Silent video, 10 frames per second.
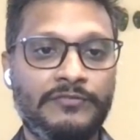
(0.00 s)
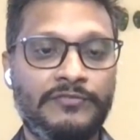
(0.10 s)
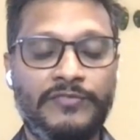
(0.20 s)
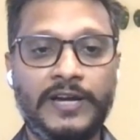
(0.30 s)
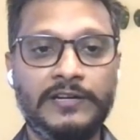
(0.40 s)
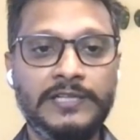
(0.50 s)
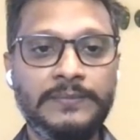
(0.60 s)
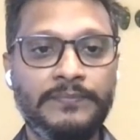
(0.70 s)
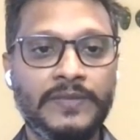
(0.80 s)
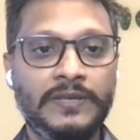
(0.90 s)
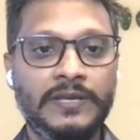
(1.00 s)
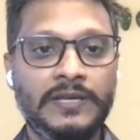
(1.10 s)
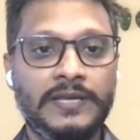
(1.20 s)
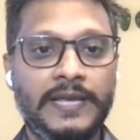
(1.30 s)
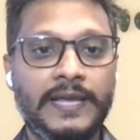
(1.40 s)
Finally,
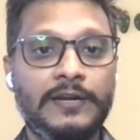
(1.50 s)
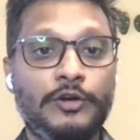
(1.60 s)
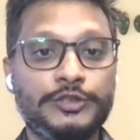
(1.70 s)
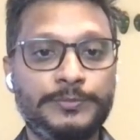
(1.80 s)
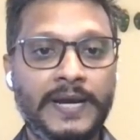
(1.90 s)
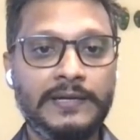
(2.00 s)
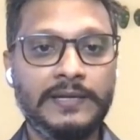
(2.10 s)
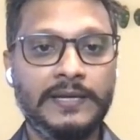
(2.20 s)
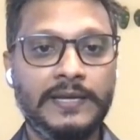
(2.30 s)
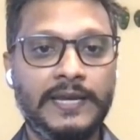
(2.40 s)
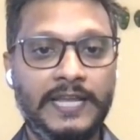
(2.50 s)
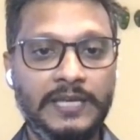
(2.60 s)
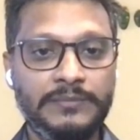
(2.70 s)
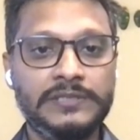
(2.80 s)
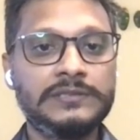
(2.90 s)
AI Launchpad
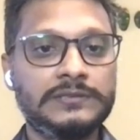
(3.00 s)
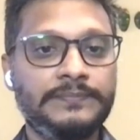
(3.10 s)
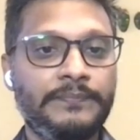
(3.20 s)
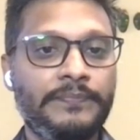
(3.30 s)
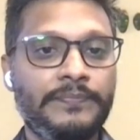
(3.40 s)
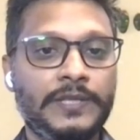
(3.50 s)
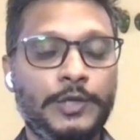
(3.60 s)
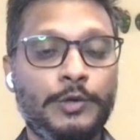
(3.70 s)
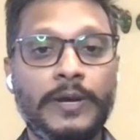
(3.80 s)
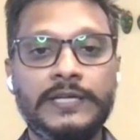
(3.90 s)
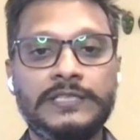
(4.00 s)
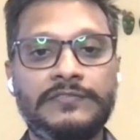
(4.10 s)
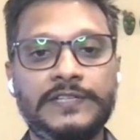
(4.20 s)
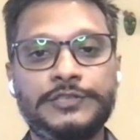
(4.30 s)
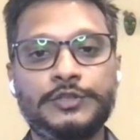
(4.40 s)
enables UI
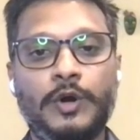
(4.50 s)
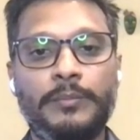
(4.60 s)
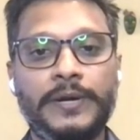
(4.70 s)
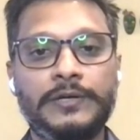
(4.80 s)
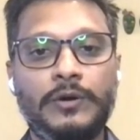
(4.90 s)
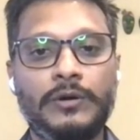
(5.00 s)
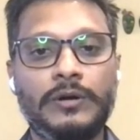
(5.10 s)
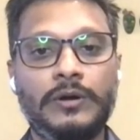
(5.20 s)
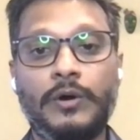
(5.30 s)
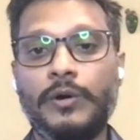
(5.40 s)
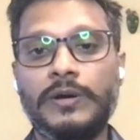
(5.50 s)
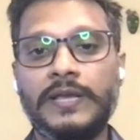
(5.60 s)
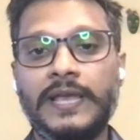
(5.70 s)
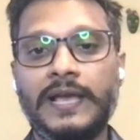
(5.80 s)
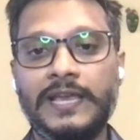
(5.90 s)
interface to operate on all
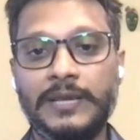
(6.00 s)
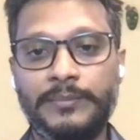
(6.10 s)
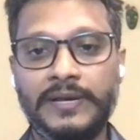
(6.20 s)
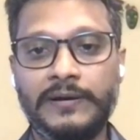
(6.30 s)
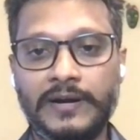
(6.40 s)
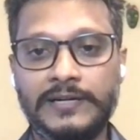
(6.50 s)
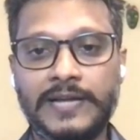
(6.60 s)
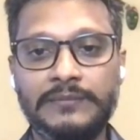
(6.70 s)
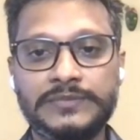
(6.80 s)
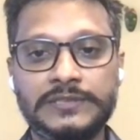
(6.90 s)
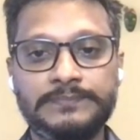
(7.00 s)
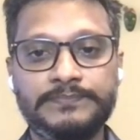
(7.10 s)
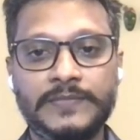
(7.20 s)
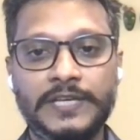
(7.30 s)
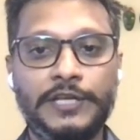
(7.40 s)
AI API runtimes
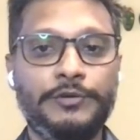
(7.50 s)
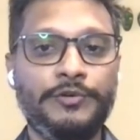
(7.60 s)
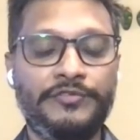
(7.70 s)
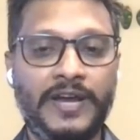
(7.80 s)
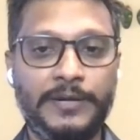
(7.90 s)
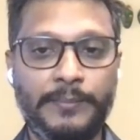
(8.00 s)
in a unified